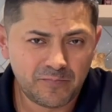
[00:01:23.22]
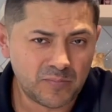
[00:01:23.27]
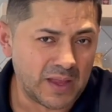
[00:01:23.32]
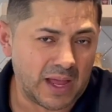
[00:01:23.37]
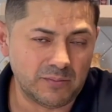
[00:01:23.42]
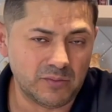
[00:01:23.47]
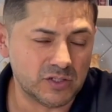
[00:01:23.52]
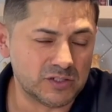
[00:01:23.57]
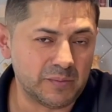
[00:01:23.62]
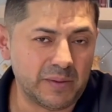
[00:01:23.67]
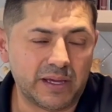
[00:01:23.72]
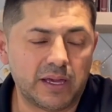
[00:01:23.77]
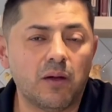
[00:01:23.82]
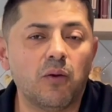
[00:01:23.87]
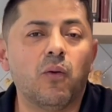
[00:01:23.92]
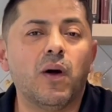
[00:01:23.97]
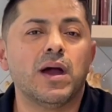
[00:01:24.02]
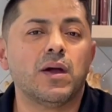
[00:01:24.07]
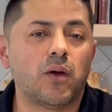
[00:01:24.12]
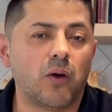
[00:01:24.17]
I'm just making
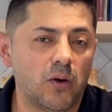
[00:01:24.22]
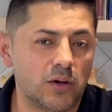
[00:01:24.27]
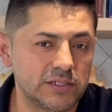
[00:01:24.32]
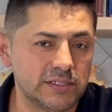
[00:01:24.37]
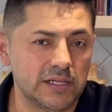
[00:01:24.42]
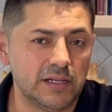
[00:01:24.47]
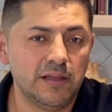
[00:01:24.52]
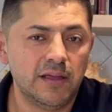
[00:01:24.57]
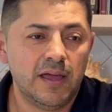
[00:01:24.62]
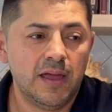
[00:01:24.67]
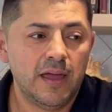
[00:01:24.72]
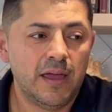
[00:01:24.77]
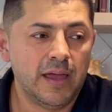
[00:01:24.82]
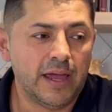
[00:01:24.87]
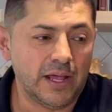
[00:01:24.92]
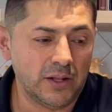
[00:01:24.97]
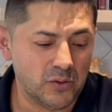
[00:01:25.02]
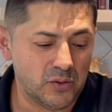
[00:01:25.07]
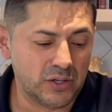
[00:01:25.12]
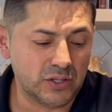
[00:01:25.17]
one cocktail
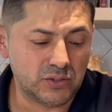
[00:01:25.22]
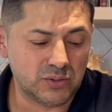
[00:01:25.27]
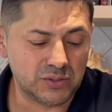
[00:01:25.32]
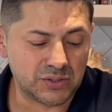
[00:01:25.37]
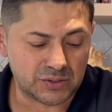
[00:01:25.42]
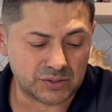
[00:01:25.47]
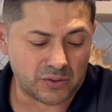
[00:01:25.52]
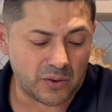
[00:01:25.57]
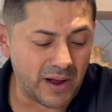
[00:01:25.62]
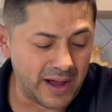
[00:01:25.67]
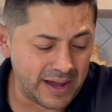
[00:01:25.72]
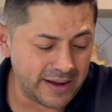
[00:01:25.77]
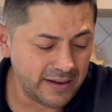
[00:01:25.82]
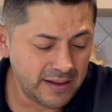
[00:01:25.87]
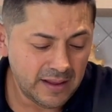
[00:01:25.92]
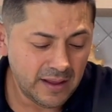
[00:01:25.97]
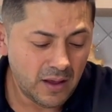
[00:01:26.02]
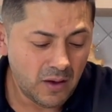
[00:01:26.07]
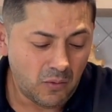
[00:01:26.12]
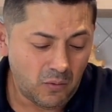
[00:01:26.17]
in order to try
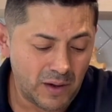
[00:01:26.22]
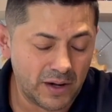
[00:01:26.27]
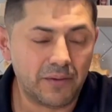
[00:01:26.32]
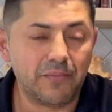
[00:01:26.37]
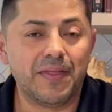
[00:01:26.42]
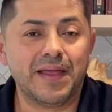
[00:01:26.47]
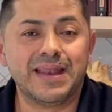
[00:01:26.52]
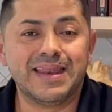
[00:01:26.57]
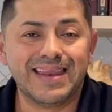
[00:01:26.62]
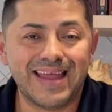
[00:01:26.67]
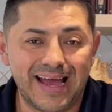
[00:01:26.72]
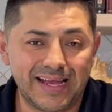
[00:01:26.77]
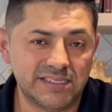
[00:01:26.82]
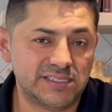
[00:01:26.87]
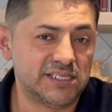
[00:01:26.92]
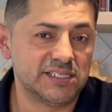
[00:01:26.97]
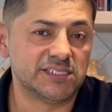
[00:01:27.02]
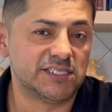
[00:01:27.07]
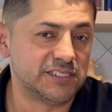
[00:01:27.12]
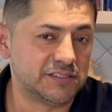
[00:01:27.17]
one of the
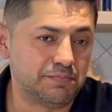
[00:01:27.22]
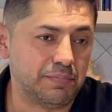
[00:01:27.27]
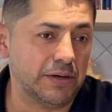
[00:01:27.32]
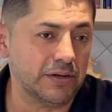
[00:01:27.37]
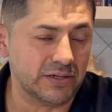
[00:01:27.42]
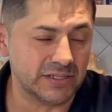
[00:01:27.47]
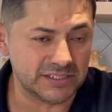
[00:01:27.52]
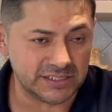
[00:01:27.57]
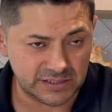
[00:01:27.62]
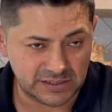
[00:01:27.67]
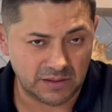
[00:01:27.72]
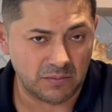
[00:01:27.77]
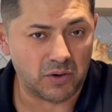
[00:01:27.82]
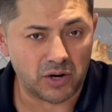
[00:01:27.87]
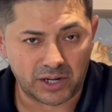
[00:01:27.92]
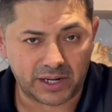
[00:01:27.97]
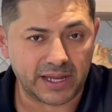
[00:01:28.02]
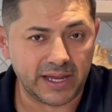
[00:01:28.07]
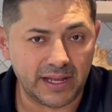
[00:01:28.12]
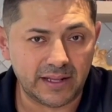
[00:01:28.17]
nicest spirits in the
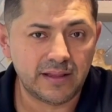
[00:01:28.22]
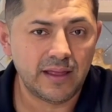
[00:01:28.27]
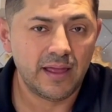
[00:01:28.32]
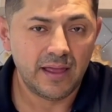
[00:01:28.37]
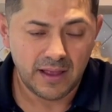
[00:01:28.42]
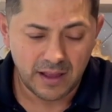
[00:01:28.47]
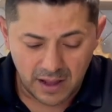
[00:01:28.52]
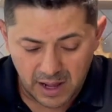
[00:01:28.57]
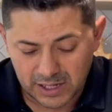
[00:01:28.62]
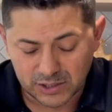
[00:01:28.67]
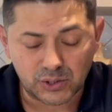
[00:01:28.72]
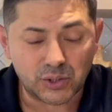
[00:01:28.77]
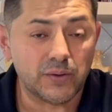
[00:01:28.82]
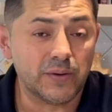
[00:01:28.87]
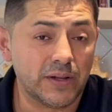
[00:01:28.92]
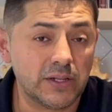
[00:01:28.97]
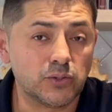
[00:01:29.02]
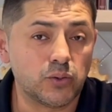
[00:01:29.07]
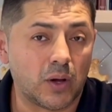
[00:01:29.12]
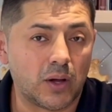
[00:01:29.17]
market,
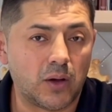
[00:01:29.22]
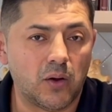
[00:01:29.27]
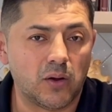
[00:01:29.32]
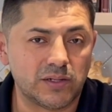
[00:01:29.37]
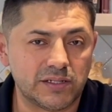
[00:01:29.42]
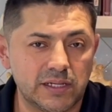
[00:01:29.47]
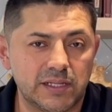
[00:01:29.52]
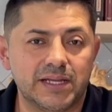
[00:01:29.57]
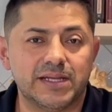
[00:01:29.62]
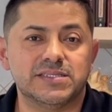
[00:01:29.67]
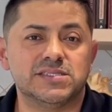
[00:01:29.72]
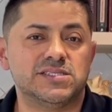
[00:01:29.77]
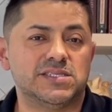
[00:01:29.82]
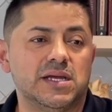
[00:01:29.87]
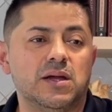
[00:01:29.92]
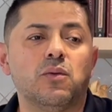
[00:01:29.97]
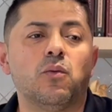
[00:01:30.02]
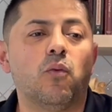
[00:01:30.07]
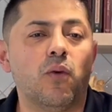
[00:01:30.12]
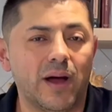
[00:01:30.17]
turn into a cocktail and
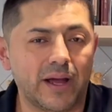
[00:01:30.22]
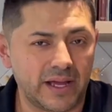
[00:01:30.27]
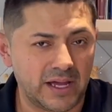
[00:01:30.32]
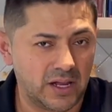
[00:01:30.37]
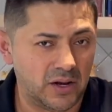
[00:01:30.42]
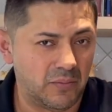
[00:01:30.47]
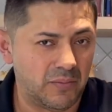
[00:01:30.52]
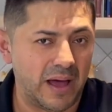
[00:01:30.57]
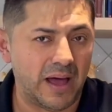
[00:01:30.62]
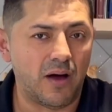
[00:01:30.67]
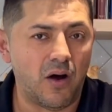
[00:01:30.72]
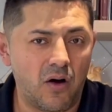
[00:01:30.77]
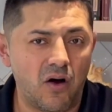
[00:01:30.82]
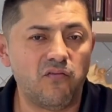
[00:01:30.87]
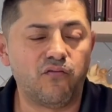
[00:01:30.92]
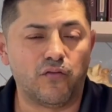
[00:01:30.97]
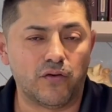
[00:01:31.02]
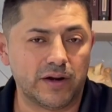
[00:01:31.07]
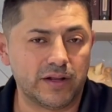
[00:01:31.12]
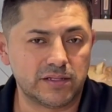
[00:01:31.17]
see what kind of an
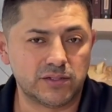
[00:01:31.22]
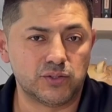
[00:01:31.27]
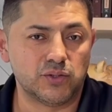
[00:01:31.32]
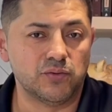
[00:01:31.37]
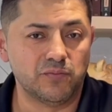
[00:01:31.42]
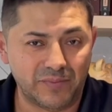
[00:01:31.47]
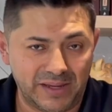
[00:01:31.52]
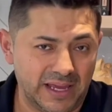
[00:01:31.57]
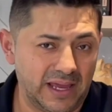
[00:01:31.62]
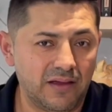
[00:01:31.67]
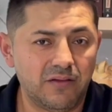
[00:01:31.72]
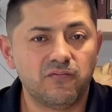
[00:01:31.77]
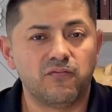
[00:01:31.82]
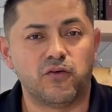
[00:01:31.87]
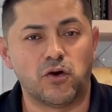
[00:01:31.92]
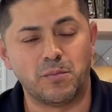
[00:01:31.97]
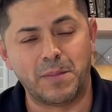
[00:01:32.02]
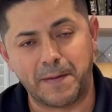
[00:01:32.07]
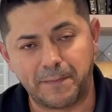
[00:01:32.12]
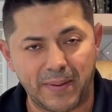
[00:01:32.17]
offer to me
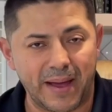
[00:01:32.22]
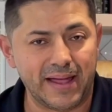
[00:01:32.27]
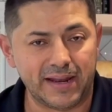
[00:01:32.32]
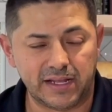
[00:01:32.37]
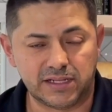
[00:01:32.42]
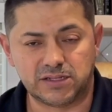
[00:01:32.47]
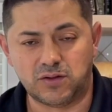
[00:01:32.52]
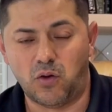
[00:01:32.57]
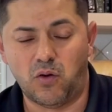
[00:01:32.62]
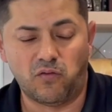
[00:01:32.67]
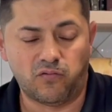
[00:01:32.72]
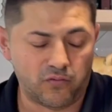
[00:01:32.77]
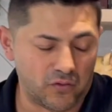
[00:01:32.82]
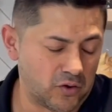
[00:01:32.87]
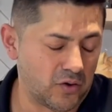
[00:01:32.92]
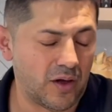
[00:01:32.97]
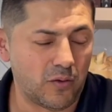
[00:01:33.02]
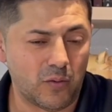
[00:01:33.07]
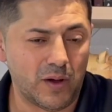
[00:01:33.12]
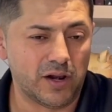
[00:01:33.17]
for my palate or
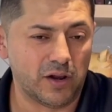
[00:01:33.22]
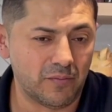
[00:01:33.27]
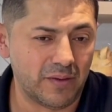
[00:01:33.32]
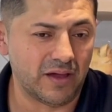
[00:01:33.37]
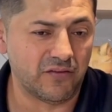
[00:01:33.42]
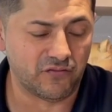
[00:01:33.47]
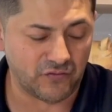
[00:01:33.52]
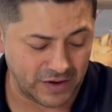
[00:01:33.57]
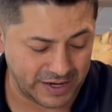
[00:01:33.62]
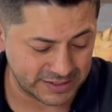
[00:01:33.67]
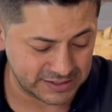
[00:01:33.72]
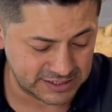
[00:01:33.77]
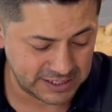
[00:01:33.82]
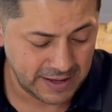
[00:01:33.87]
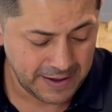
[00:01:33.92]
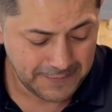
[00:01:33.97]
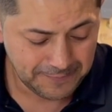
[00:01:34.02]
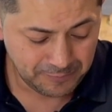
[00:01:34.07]
for one of my friends.